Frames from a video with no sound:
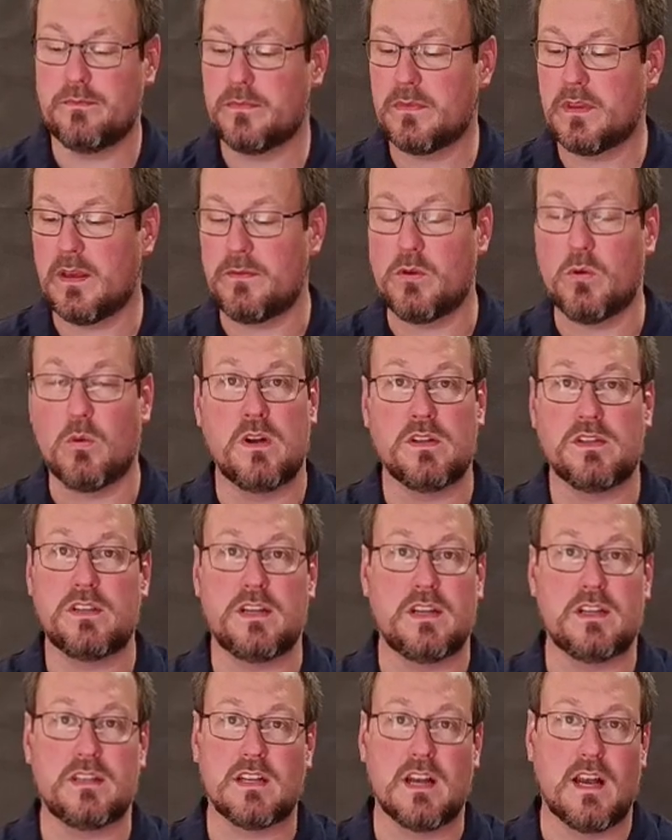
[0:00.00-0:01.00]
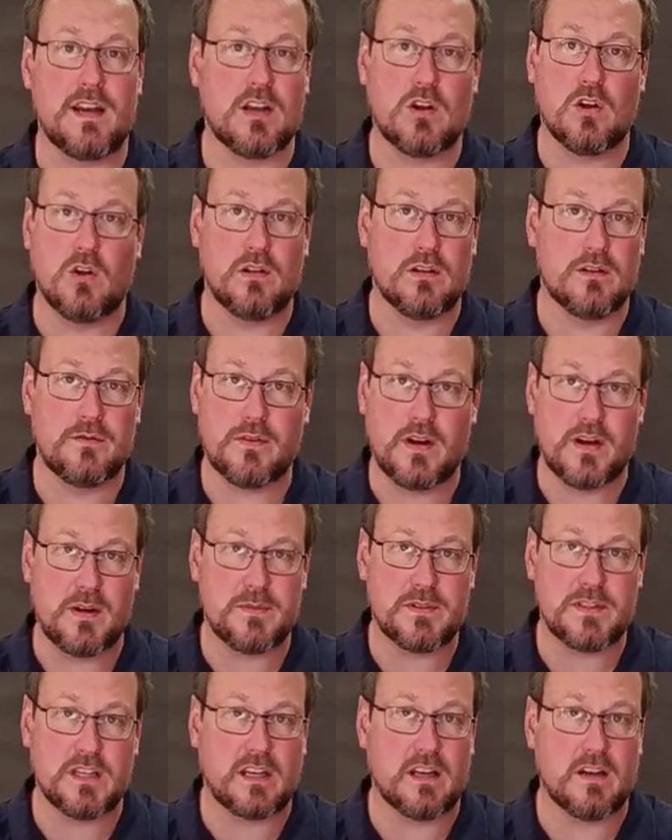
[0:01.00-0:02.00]
if you wanted it slightly colder for any
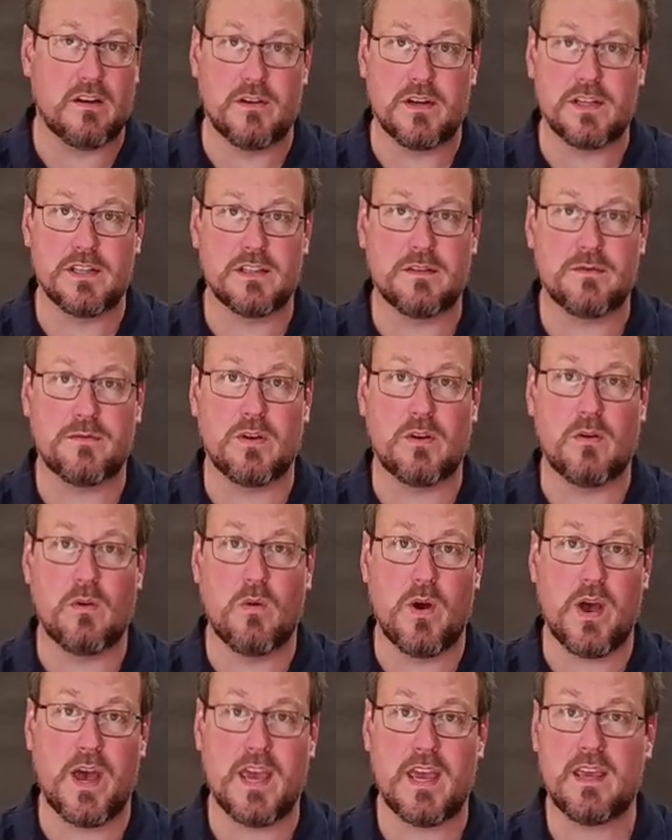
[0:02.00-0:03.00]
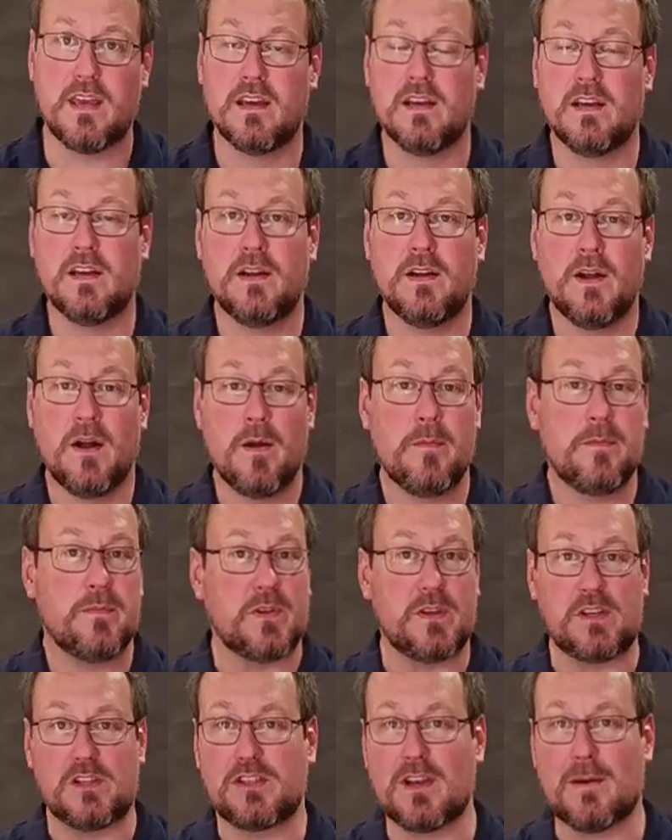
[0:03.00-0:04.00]
particular reason, if you're away,
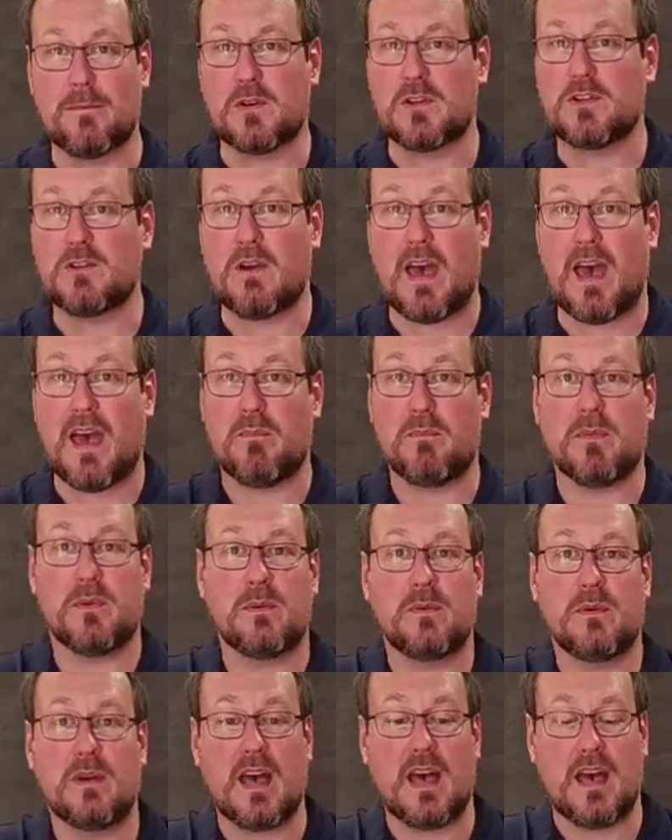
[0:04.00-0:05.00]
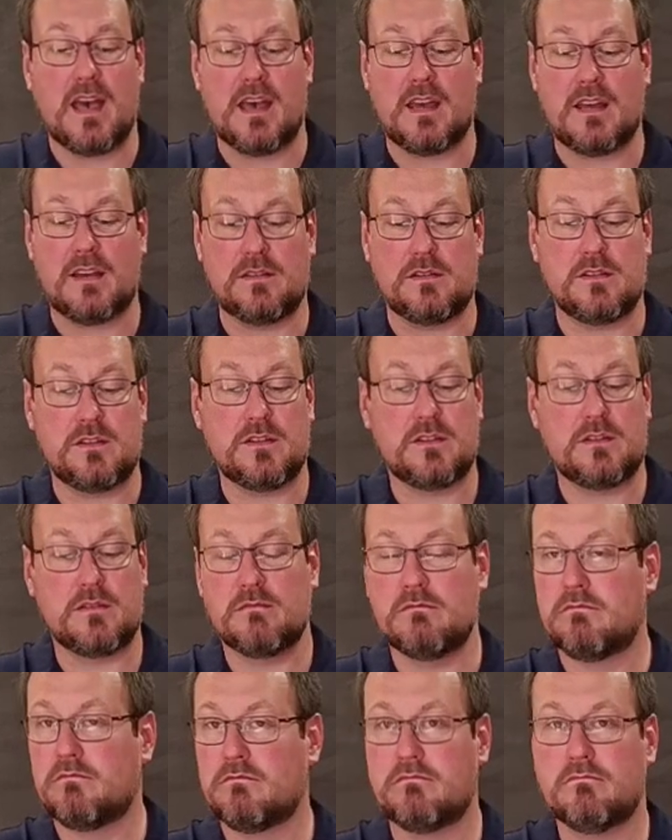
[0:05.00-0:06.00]
you just jump onto your app and
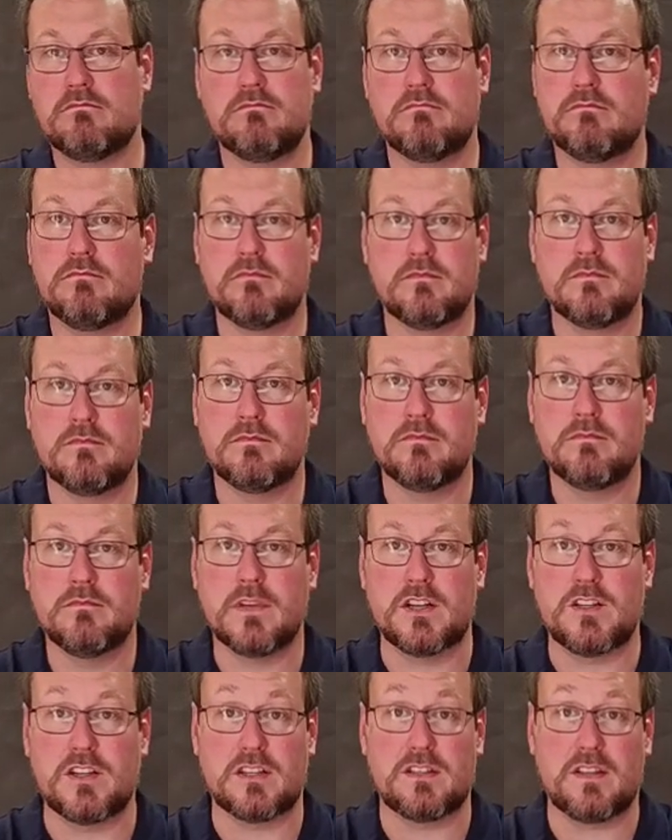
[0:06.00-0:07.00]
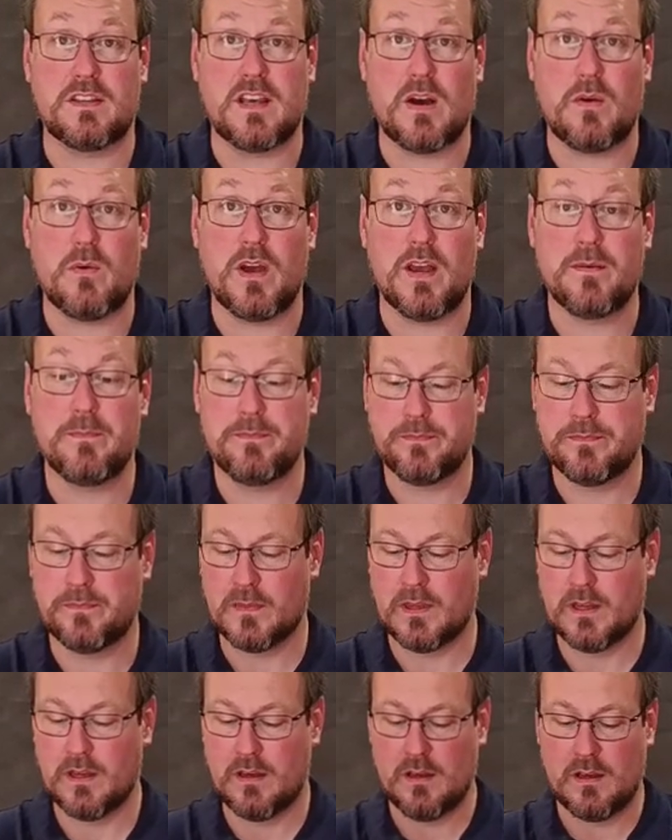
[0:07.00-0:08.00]
adjust it that way.
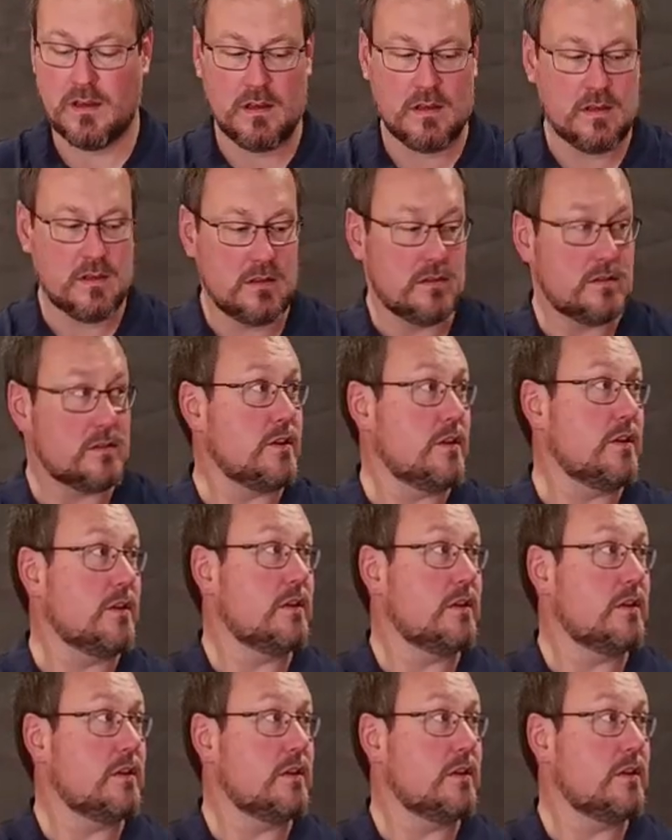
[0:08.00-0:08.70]
So